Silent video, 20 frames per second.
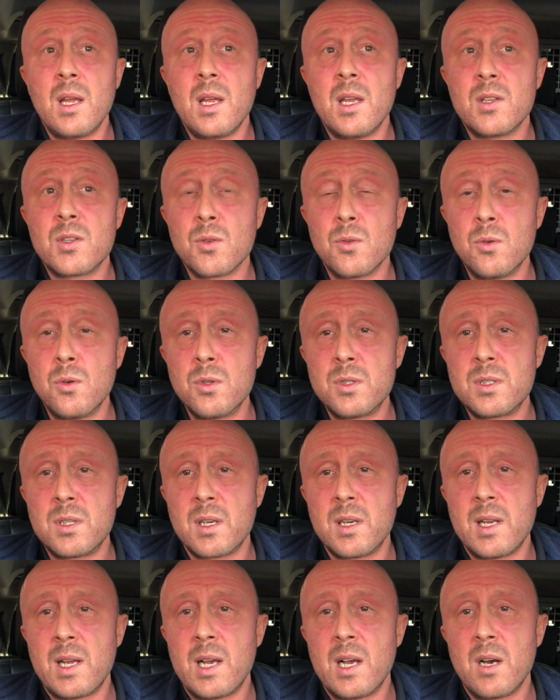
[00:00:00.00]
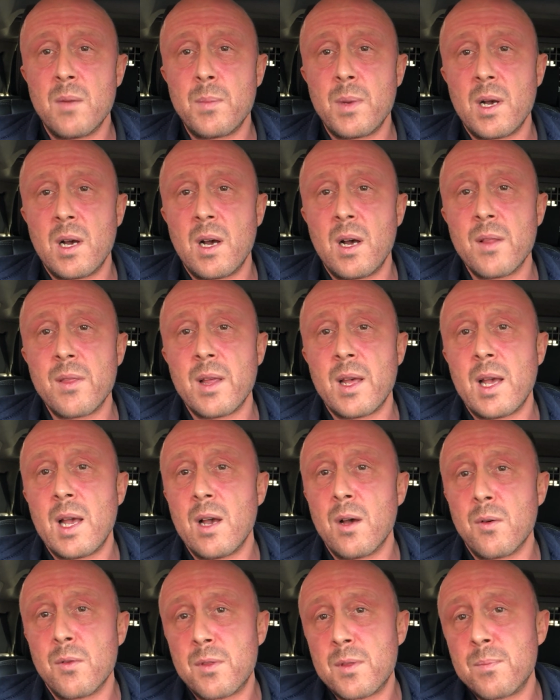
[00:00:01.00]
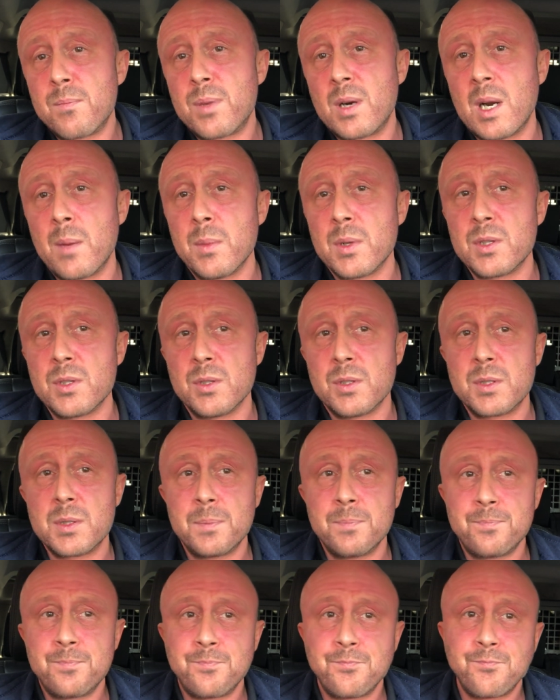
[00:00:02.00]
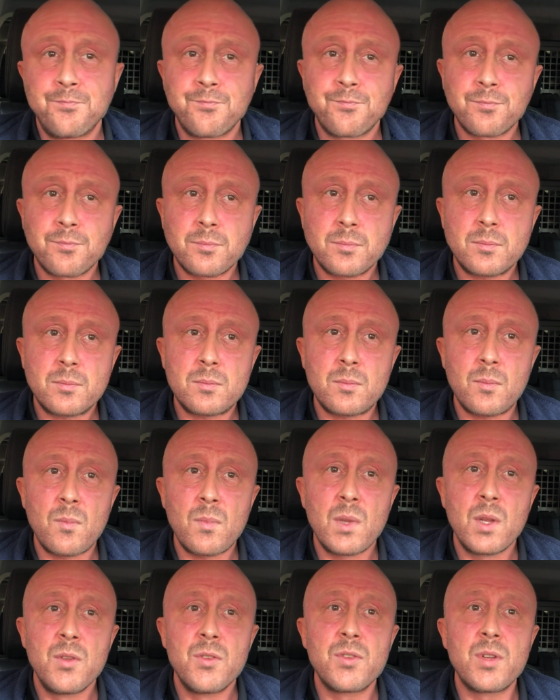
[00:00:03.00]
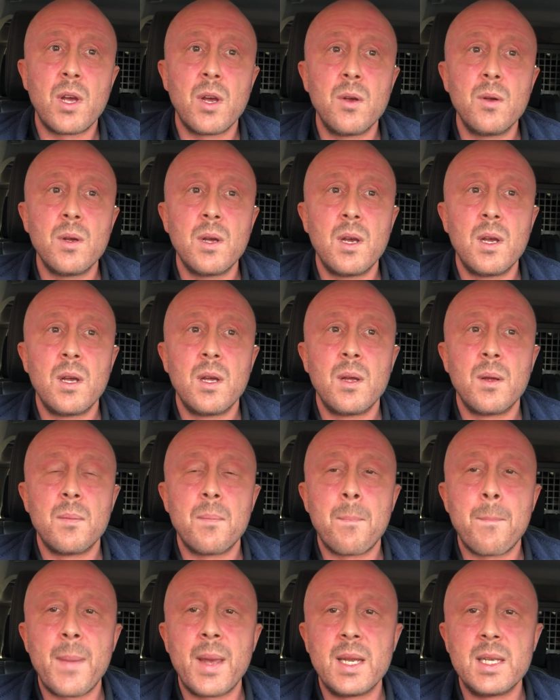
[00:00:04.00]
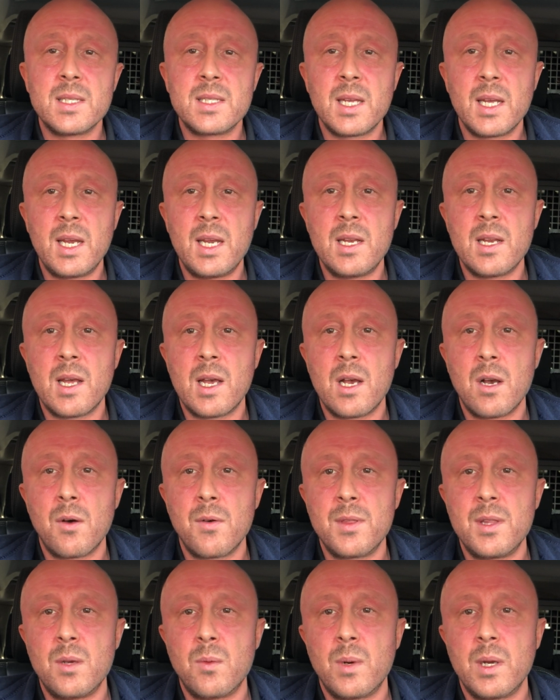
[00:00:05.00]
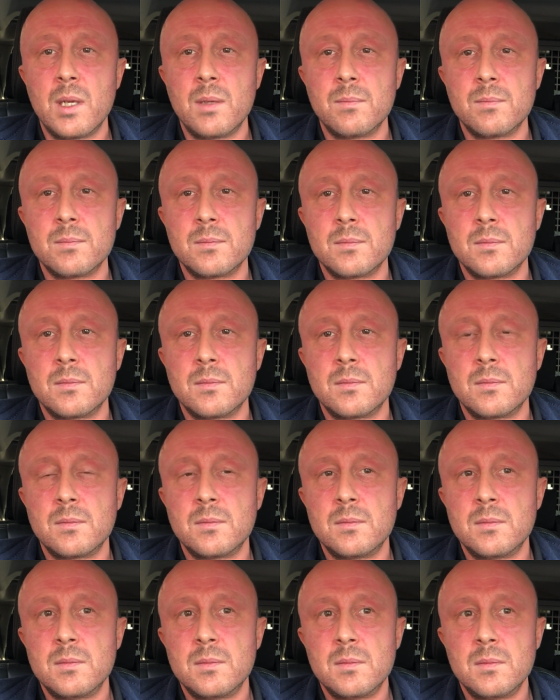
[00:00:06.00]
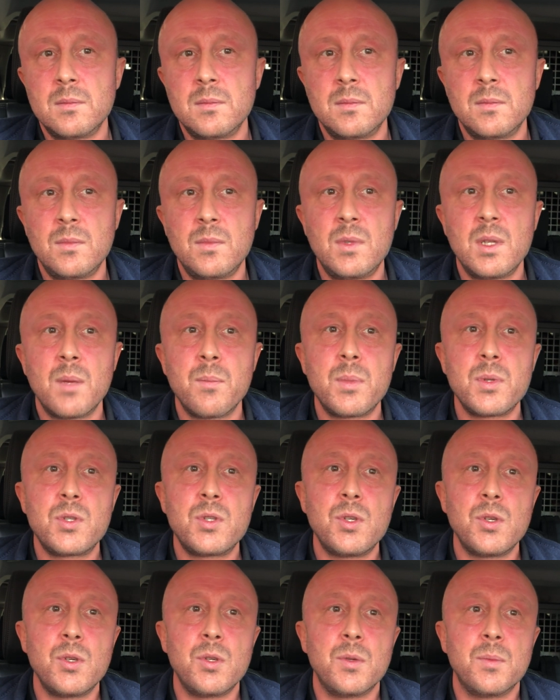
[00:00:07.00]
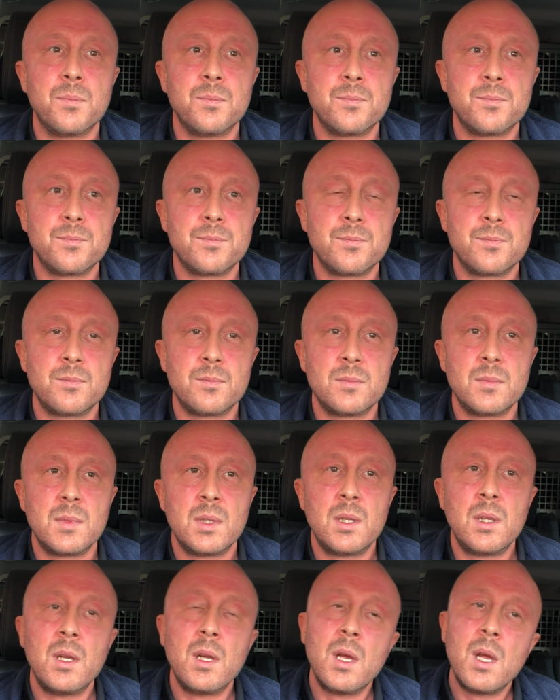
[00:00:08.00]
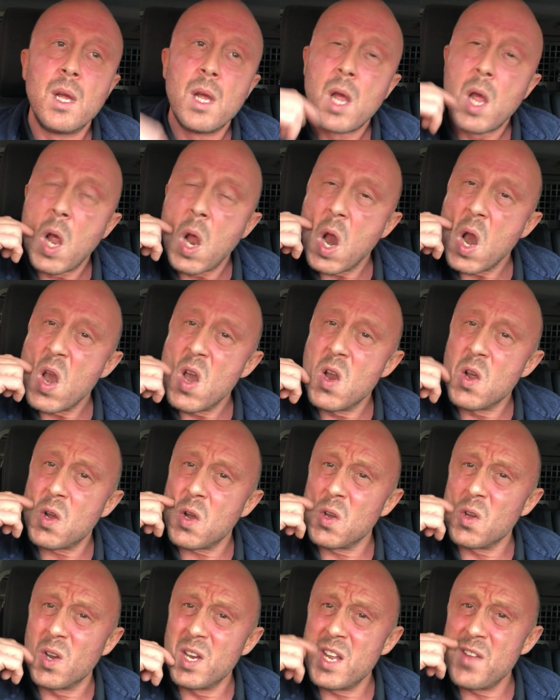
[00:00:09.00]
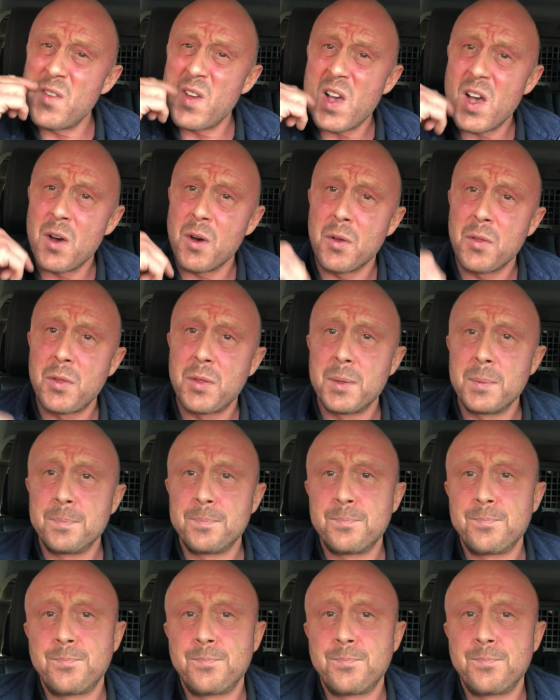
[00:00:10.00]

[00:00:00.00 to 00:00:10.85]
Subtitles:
it's also going to help other health parameters. So maintain a healthy weight. Number two, look at your liver health.